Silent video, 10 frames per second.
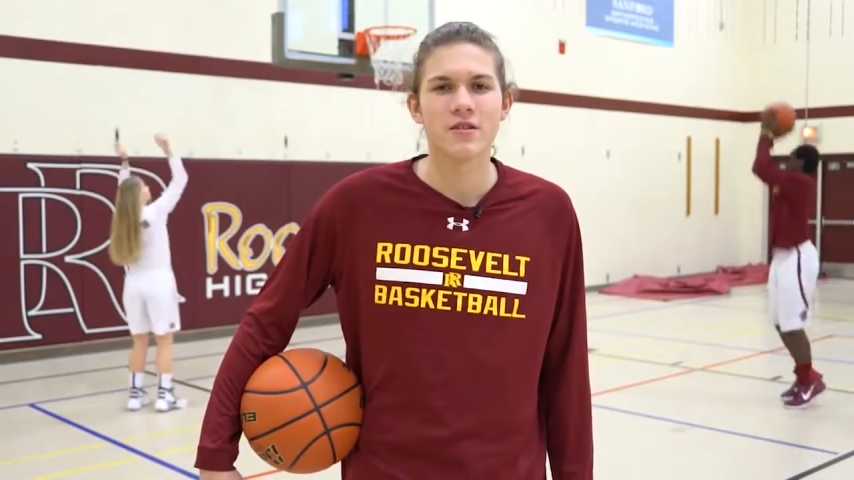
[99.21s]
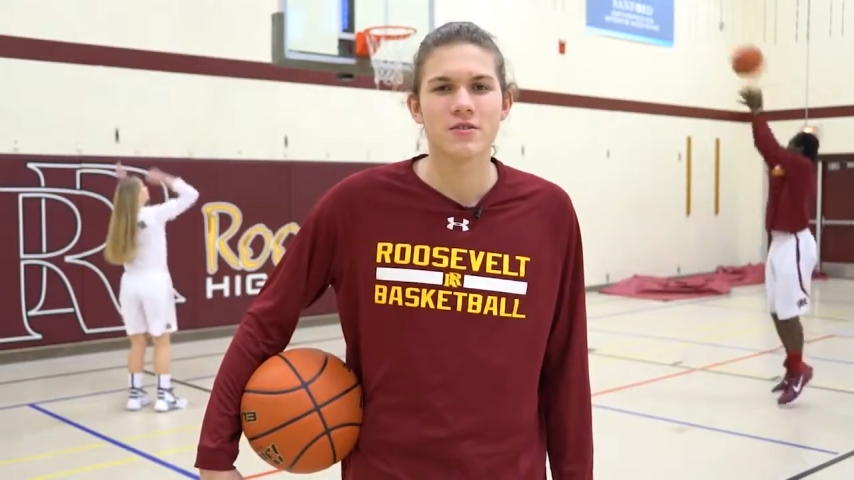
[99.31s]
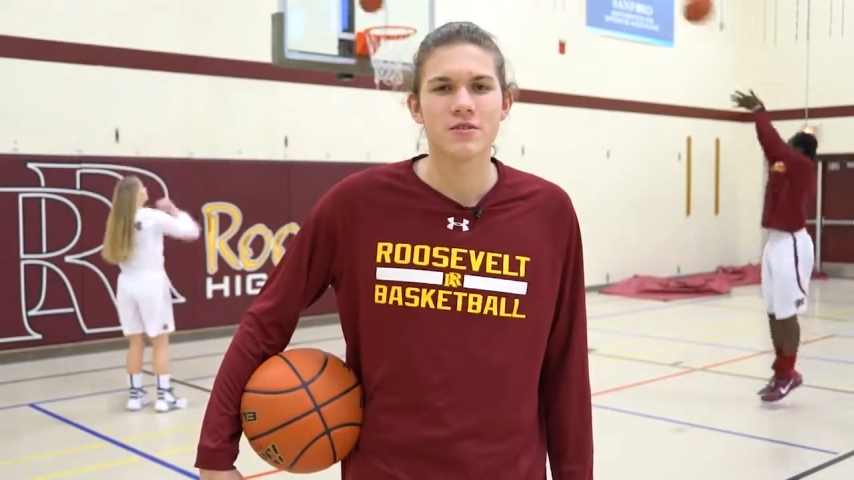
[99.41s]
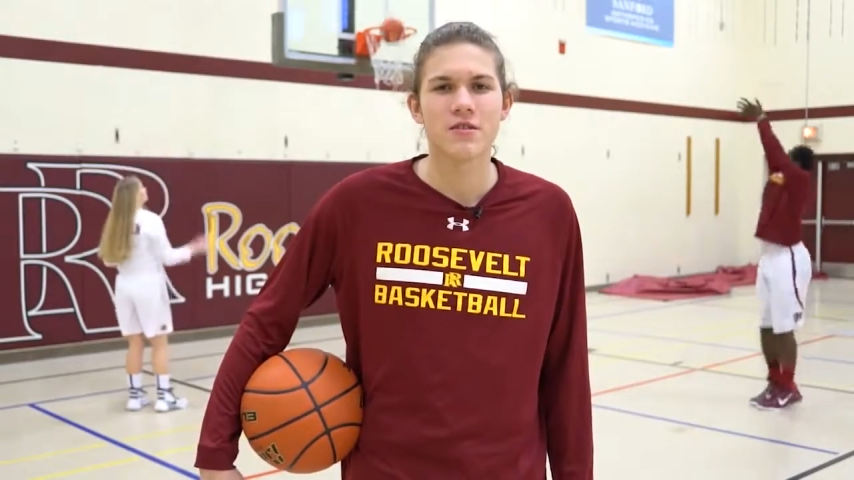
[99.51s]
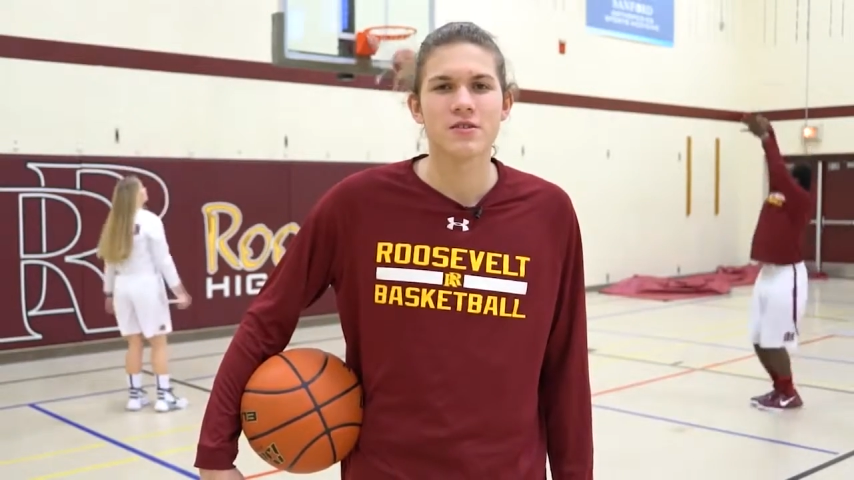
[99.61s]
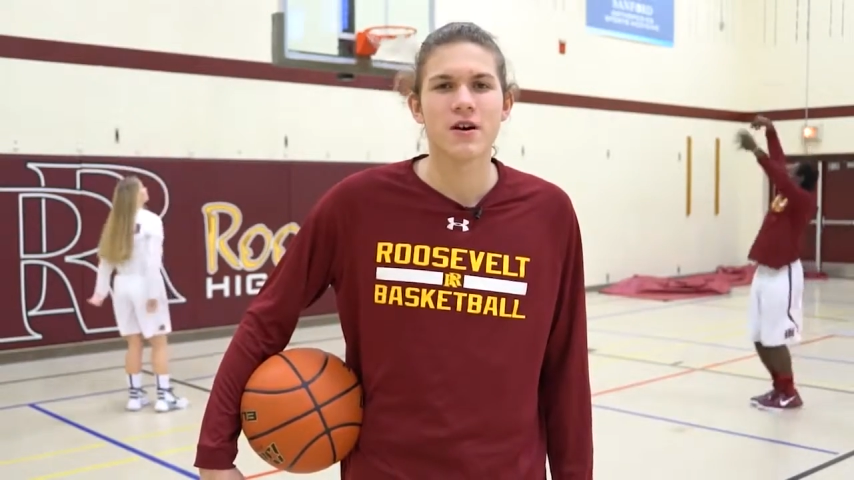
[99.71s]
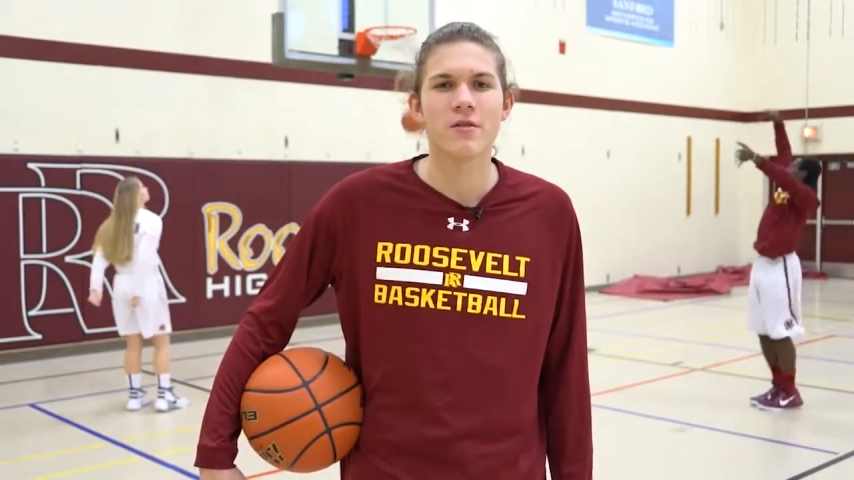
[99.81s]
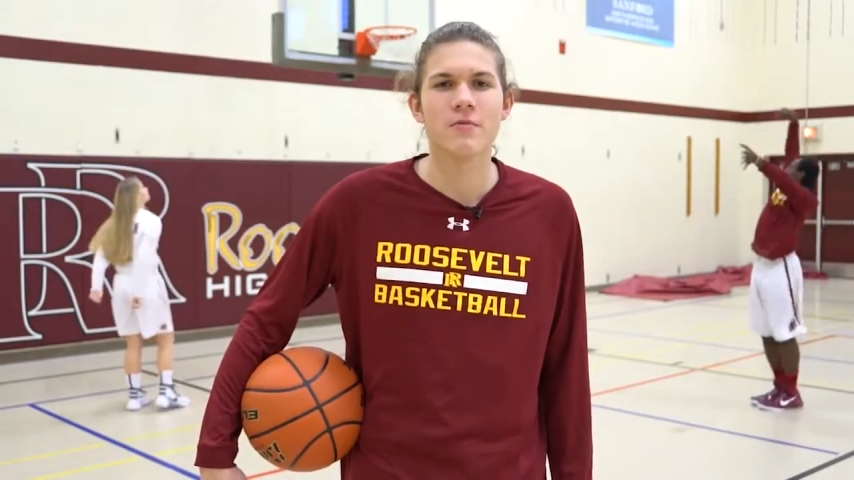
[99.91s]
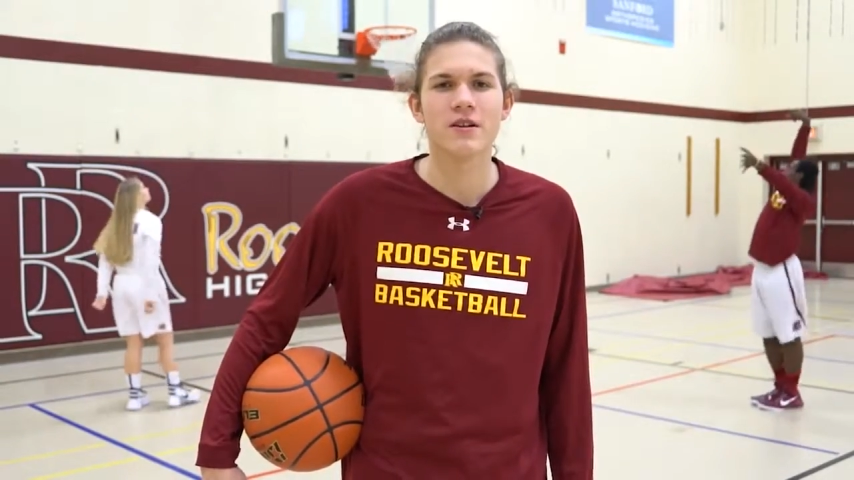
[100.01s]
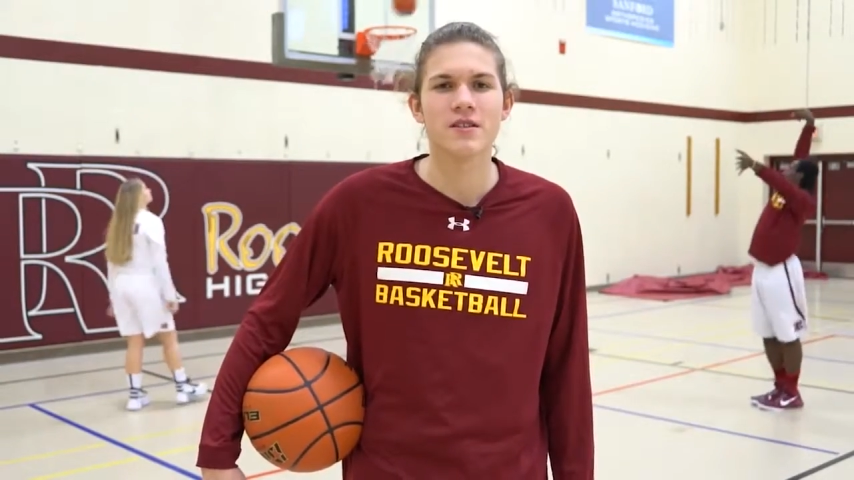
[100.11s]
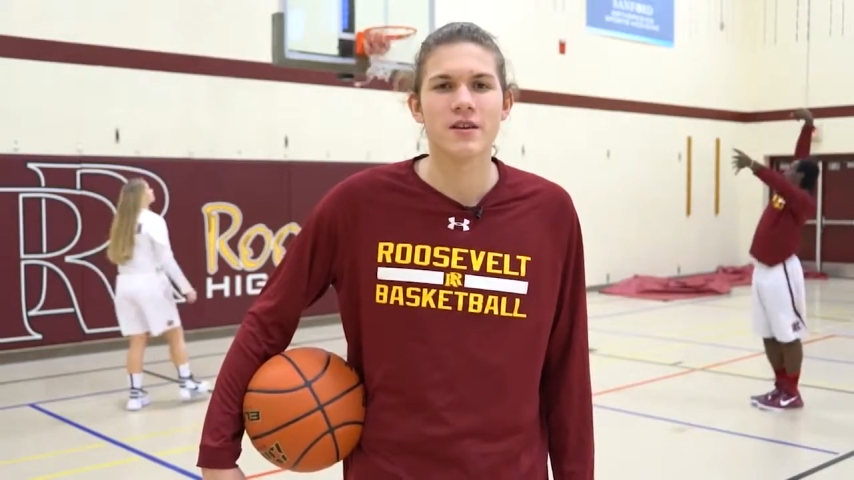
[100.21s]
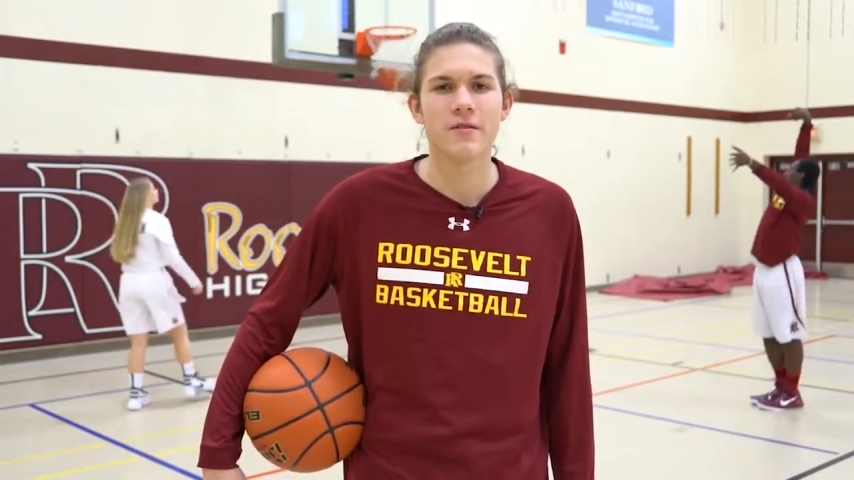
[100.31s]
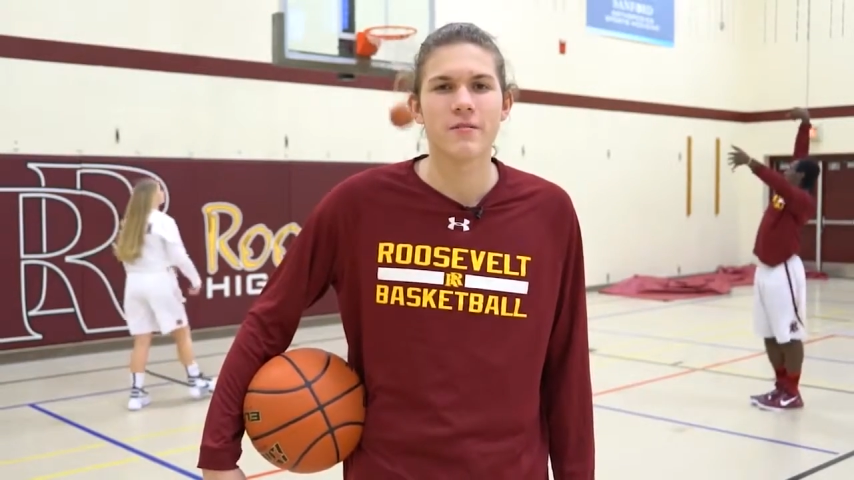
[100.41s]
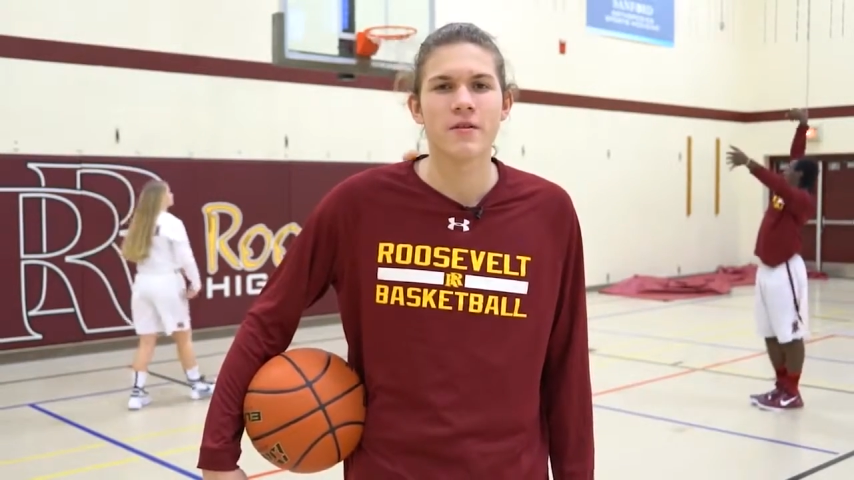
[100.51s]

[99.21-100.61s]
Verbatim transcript: to show us how to be a team.